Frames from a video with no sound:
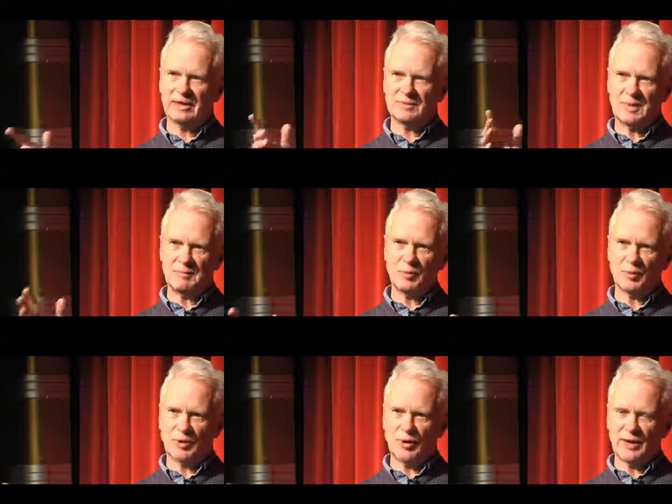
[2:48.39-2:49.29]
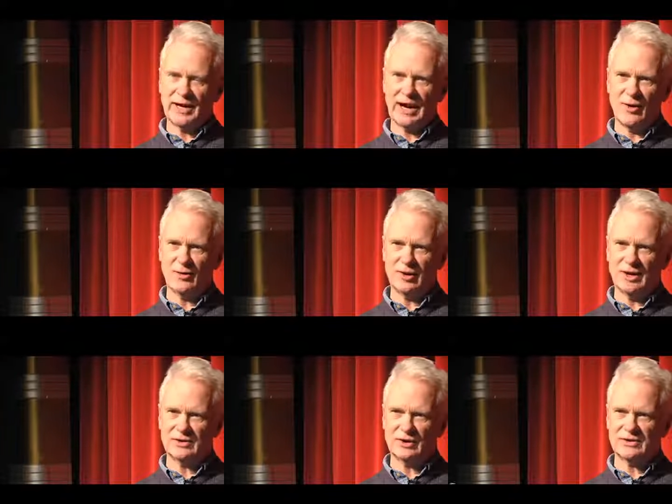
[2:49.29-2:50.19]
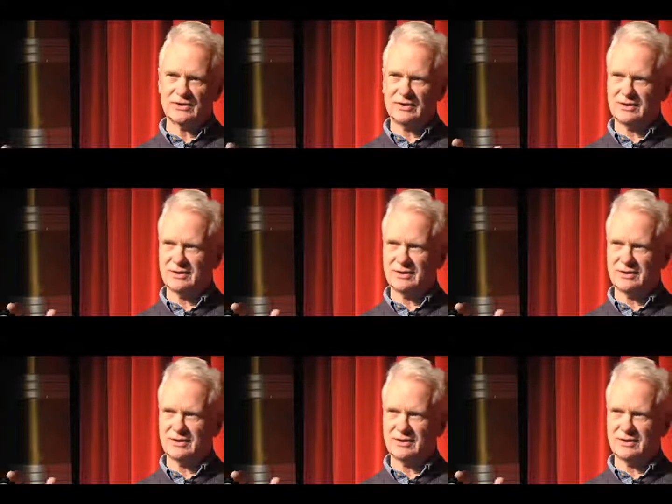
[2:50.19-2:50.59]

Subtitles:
as people were going out and just